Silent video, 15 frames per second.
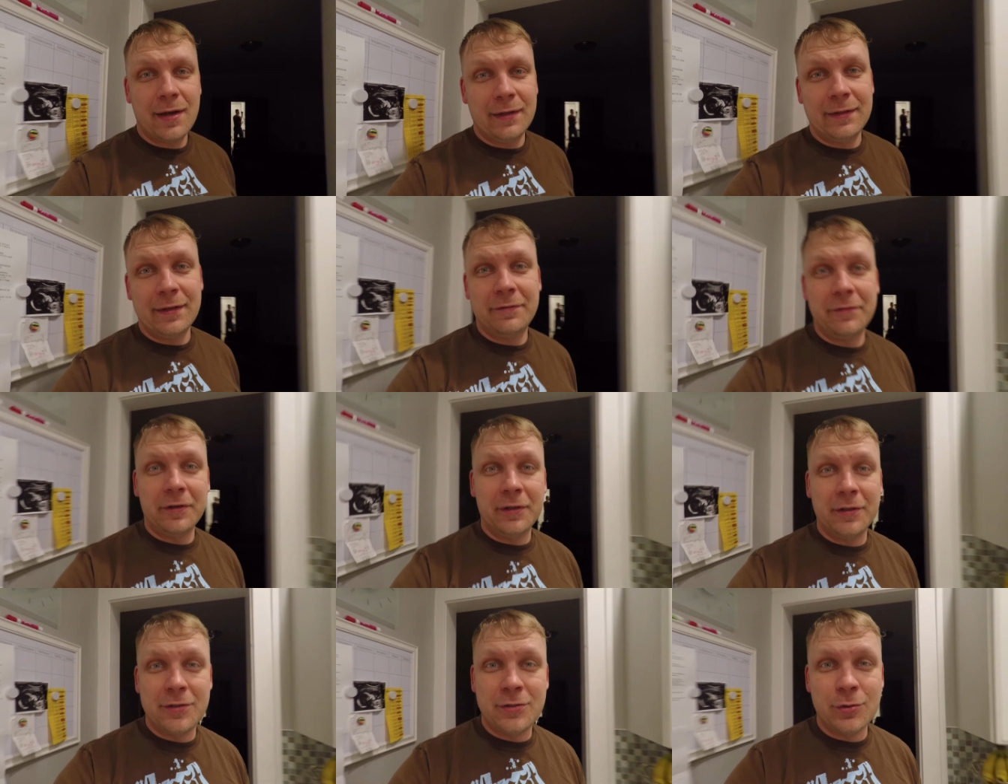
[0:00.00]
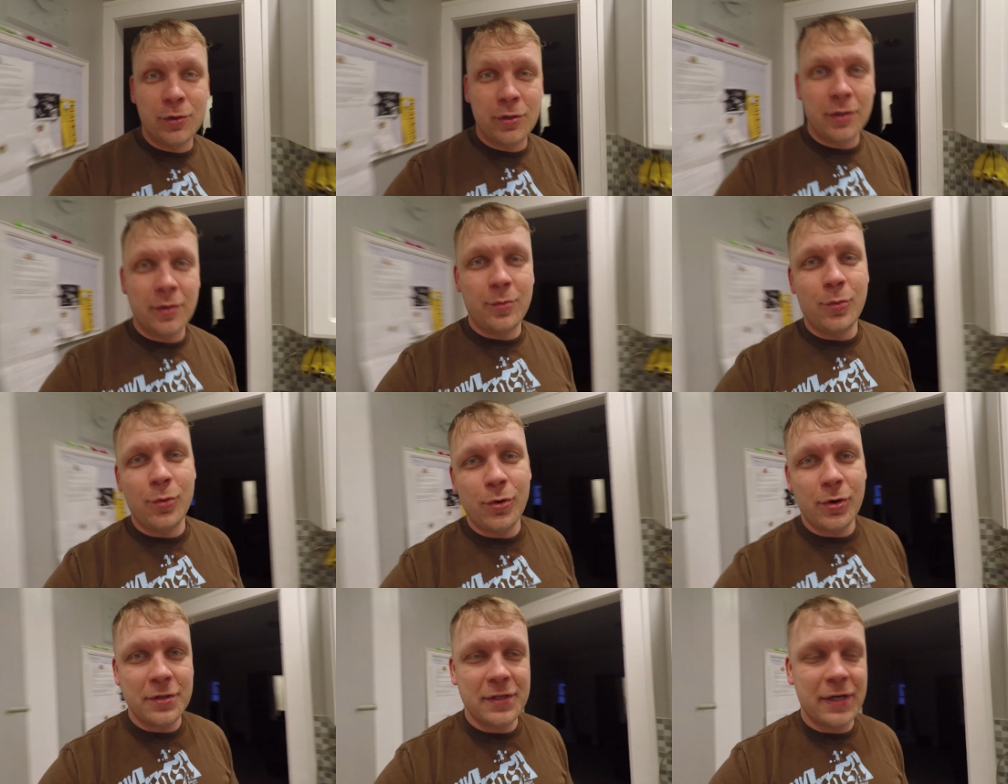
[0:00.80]
I definitely took
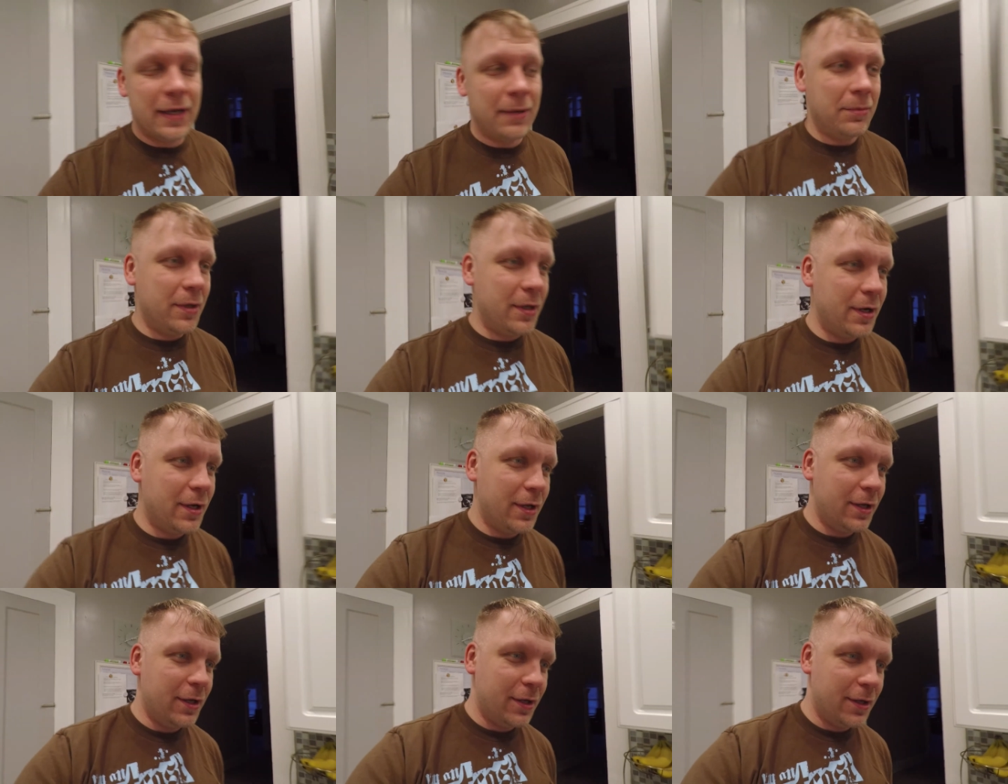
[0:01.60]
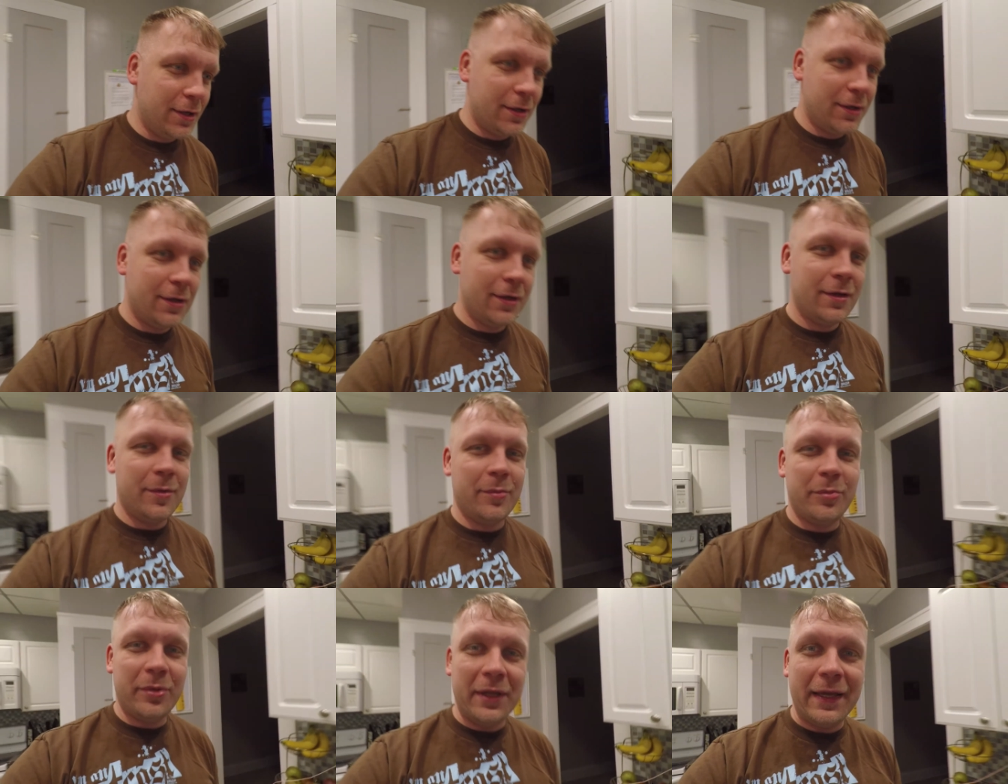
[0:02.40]
more time than I
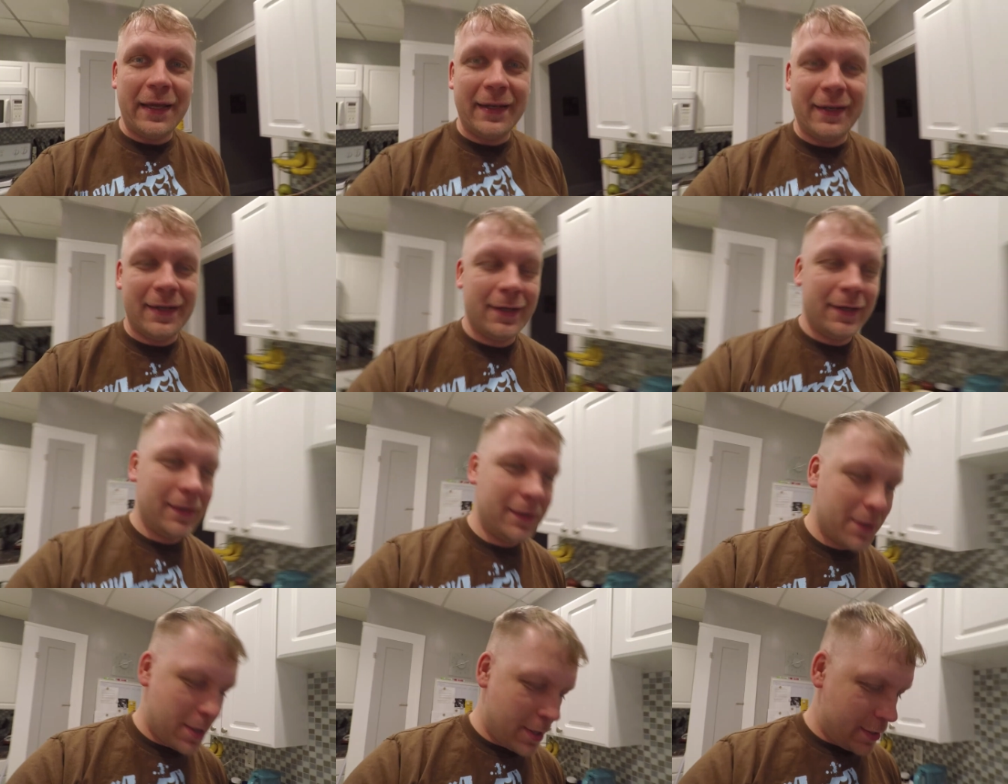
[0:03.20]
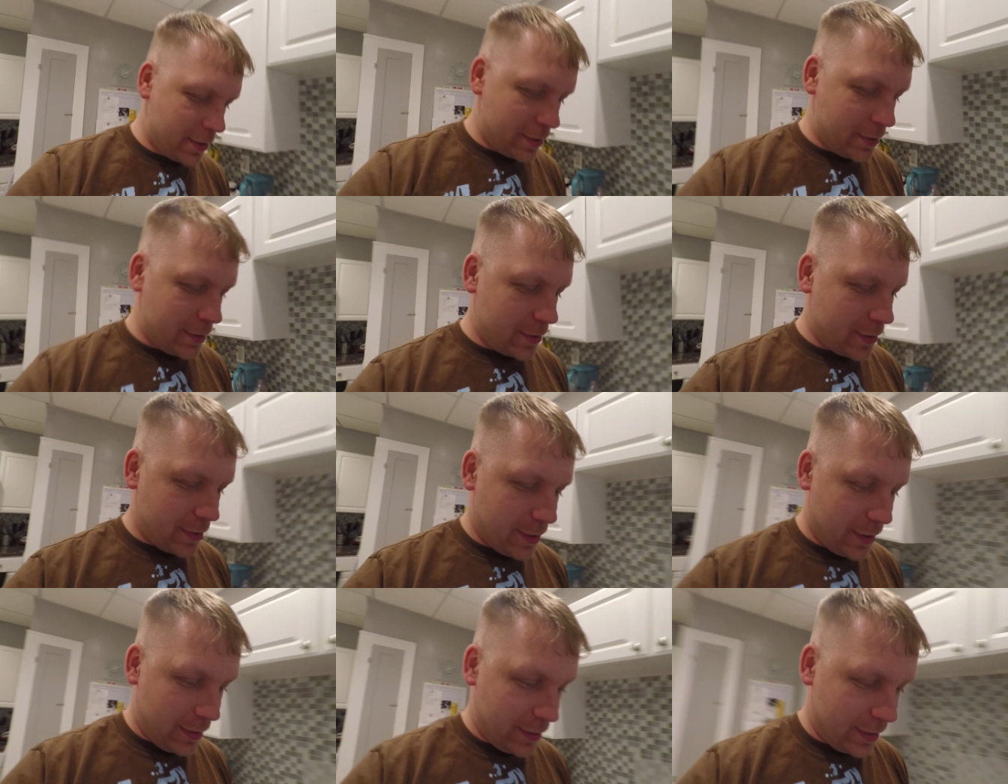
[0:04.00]
planned
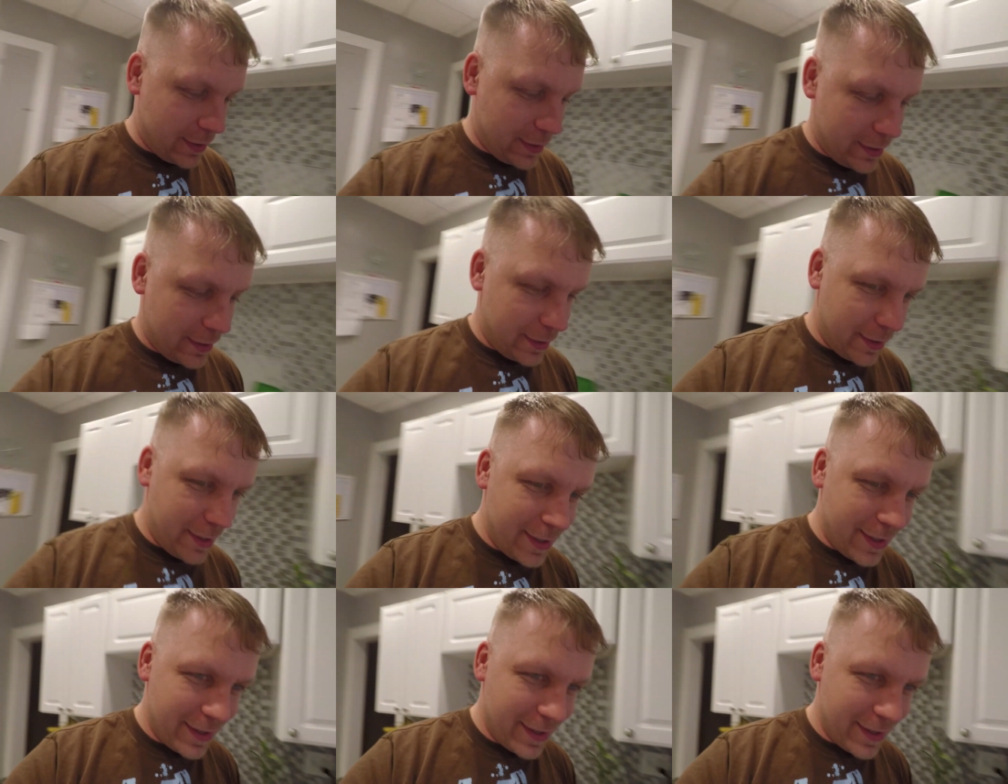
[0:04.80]
and I